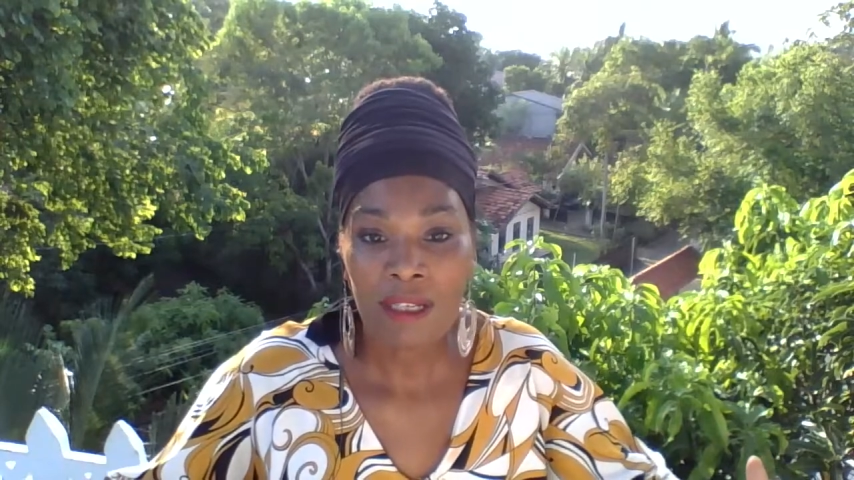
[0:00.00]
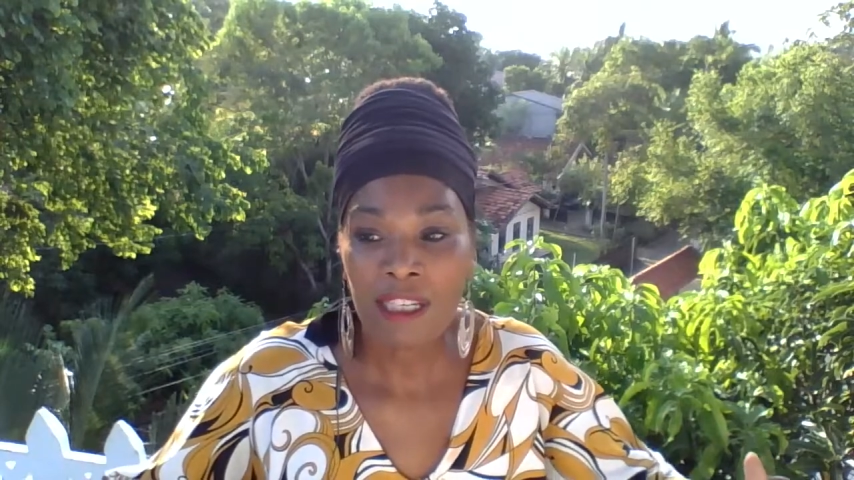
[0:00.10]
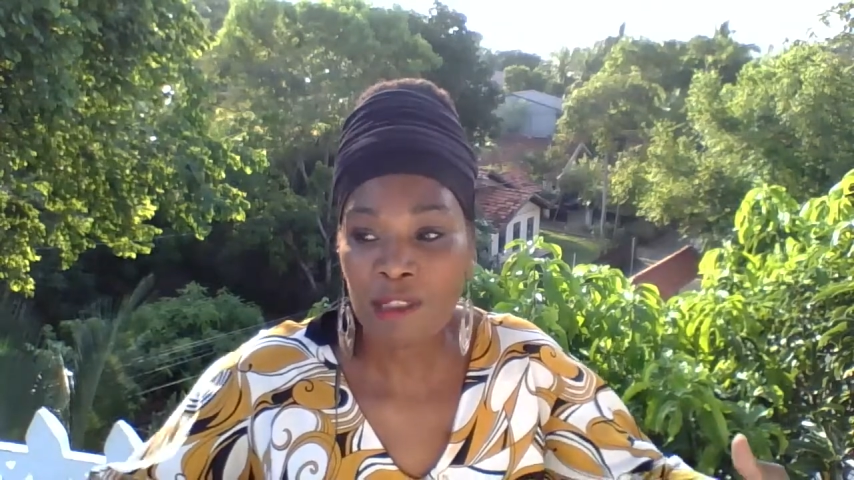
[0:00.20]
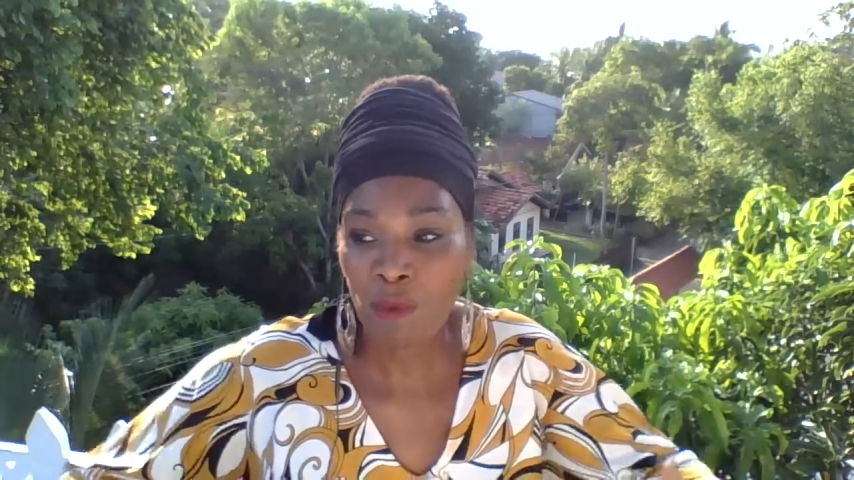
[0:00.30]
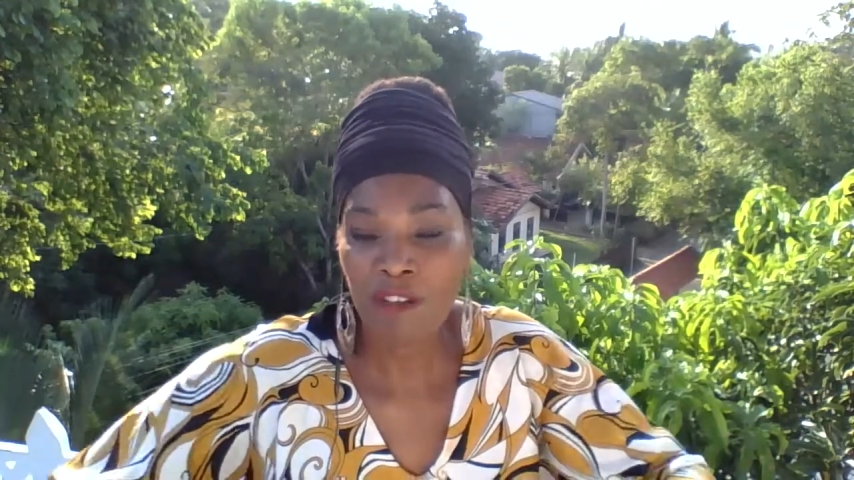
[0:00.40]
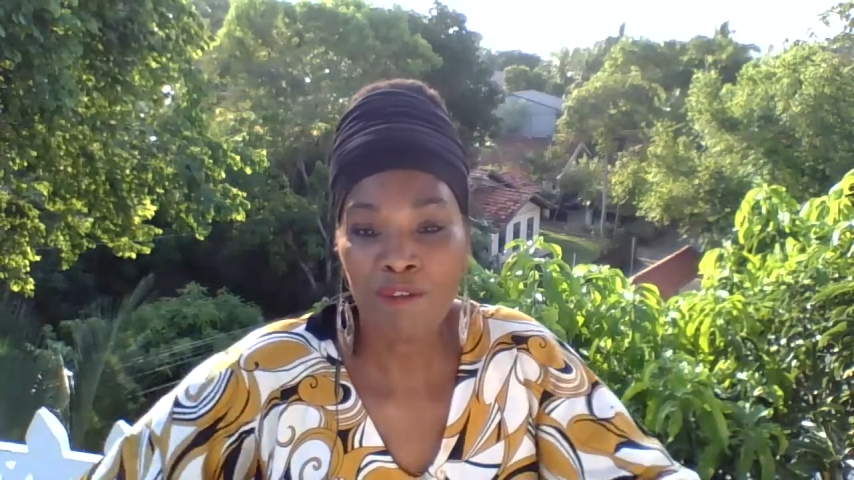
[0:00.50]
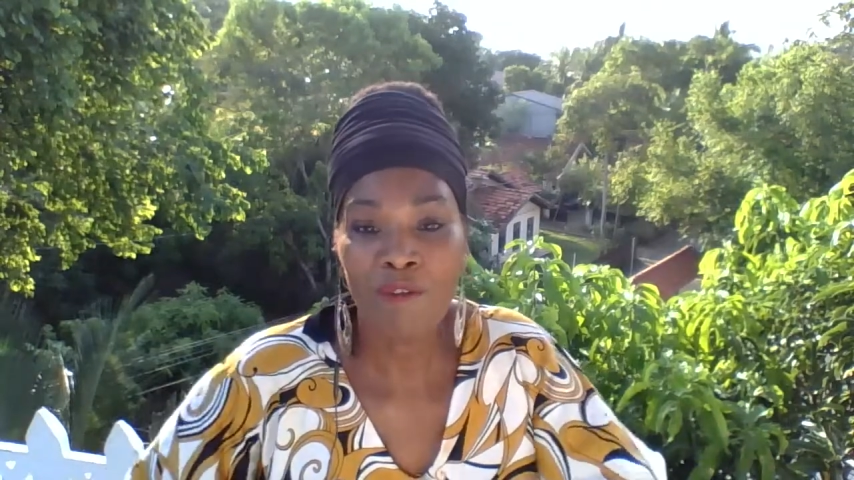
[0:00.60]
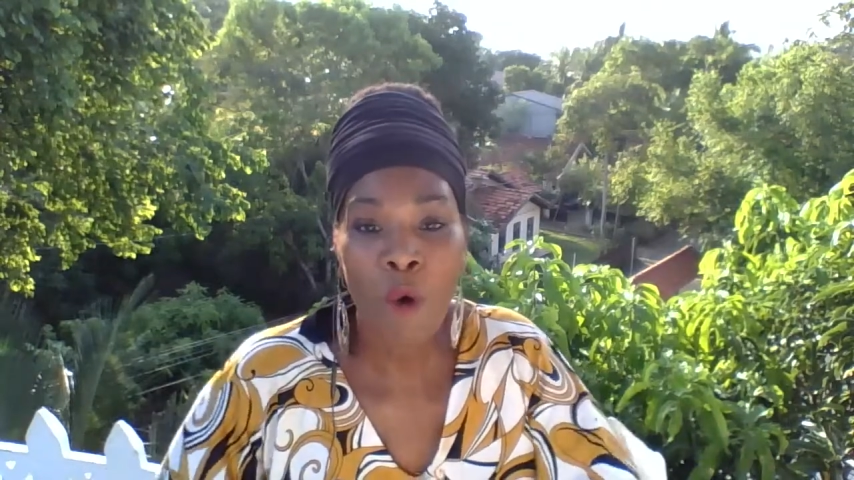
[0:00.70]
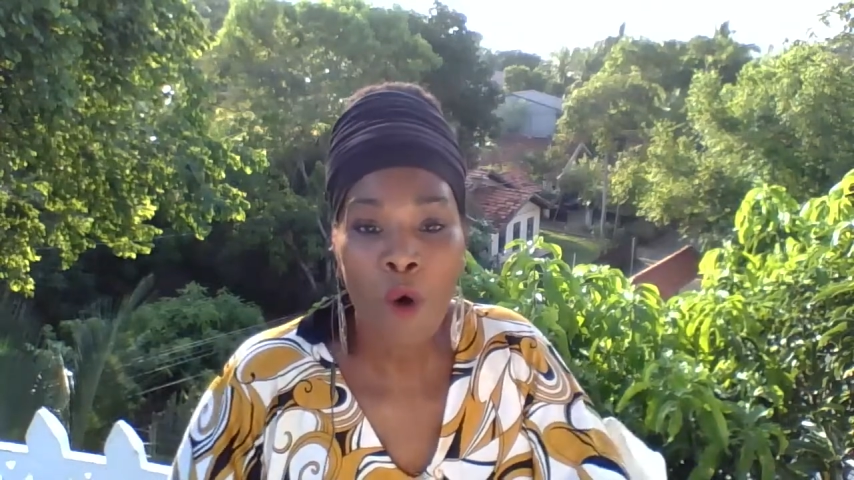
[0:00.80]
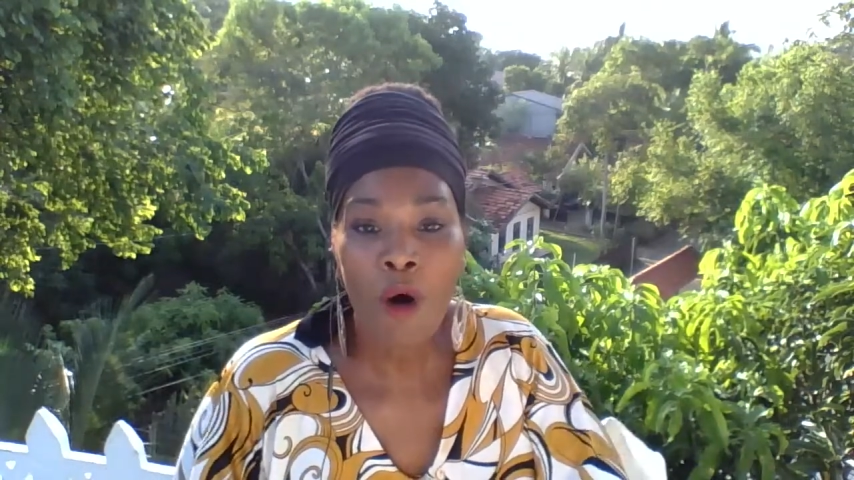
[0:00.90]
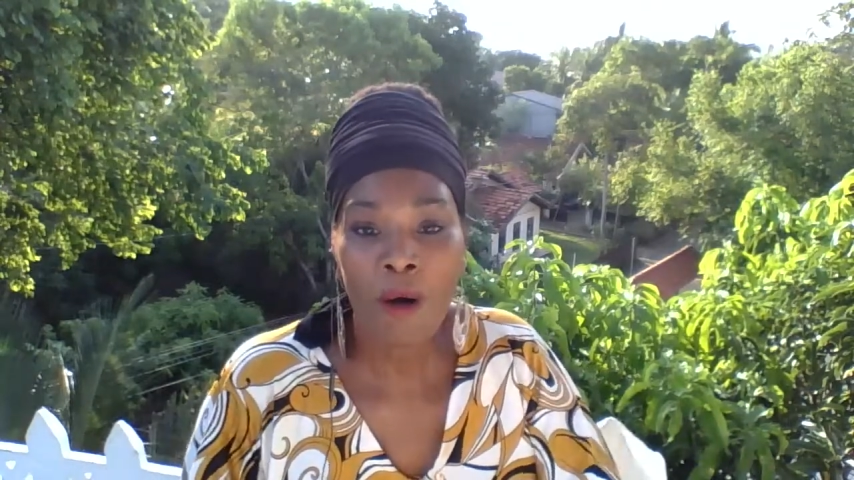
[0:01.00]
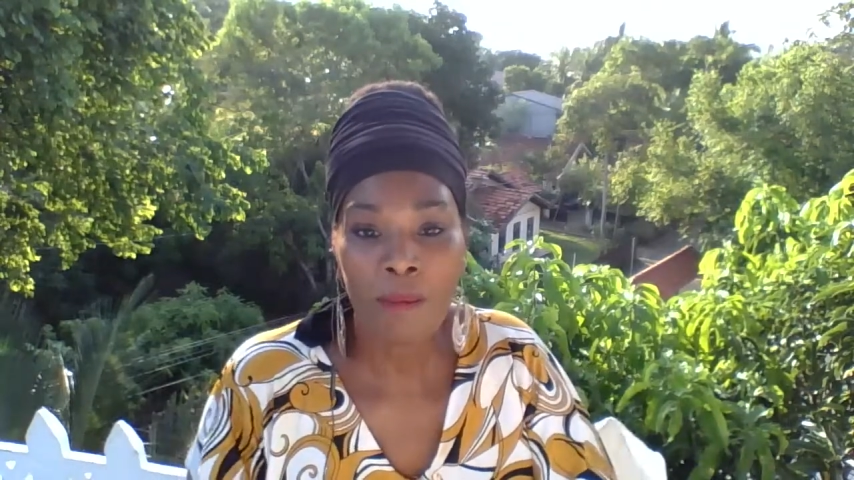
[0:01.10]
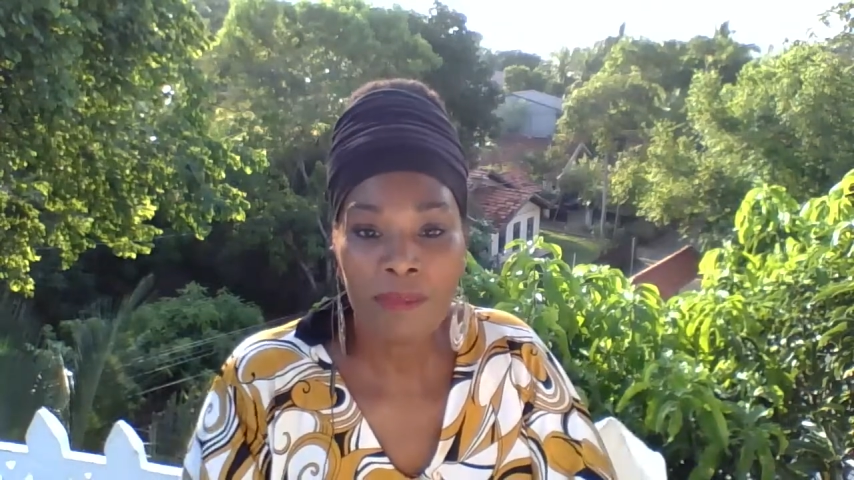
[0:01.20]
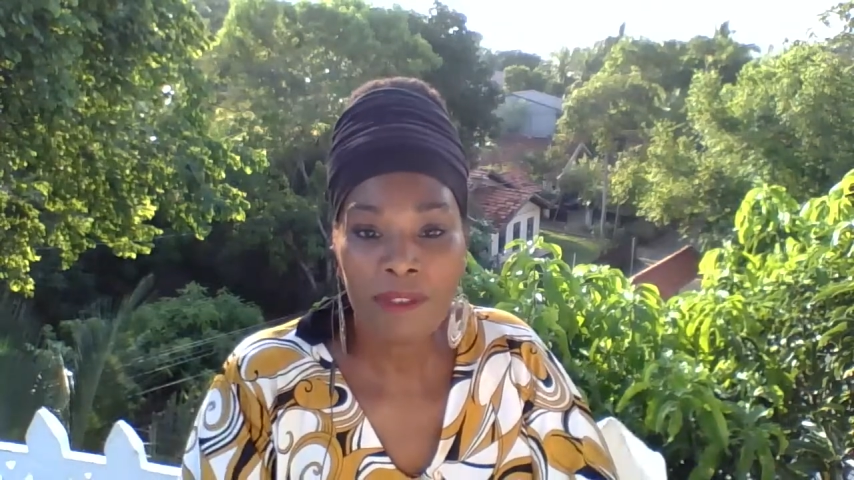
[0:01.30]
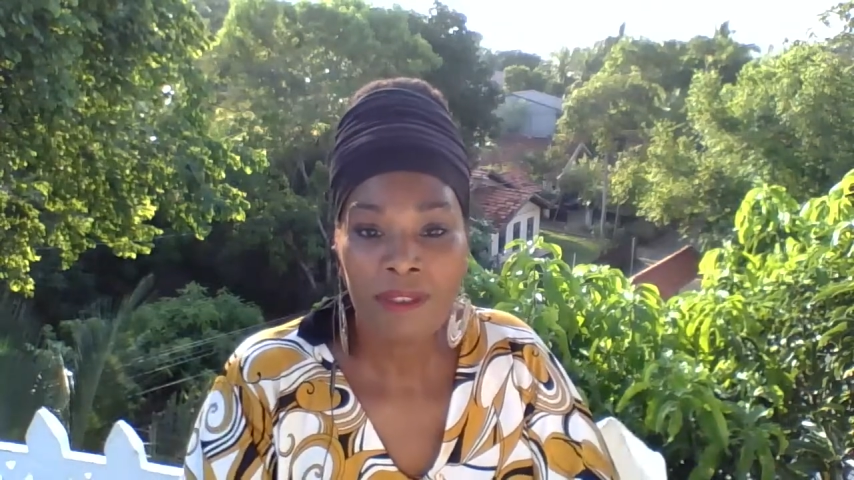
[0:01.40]
is what
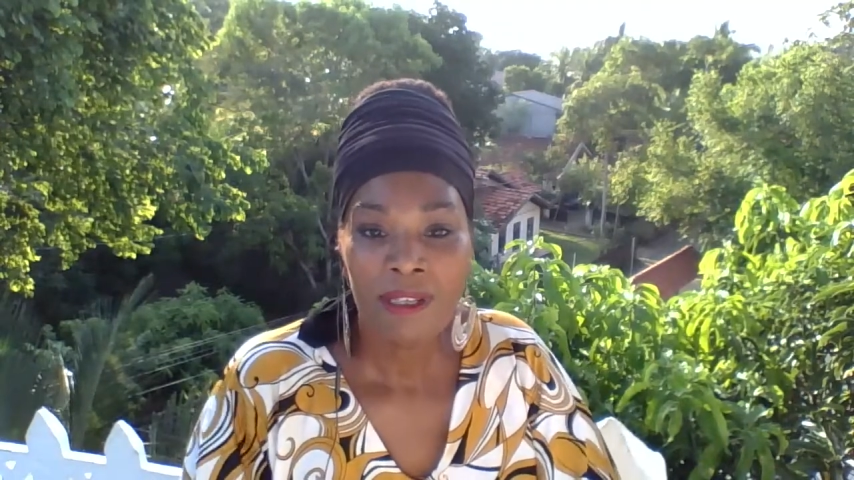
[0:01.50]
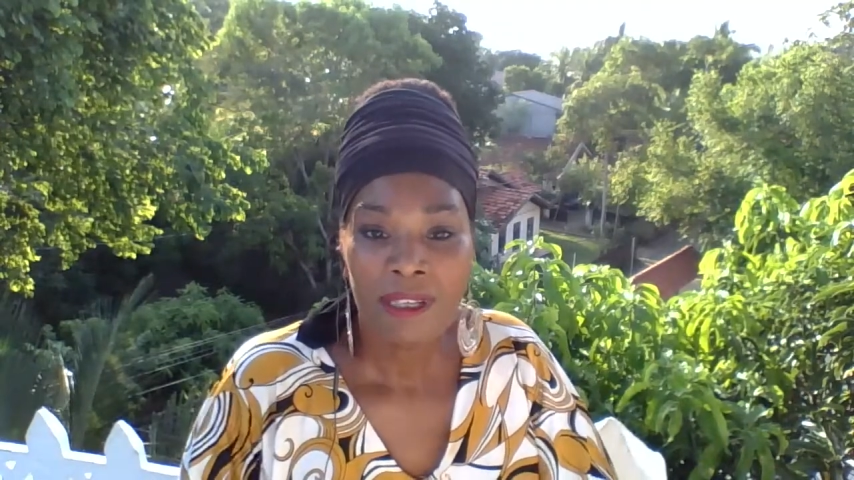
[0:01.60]
forms,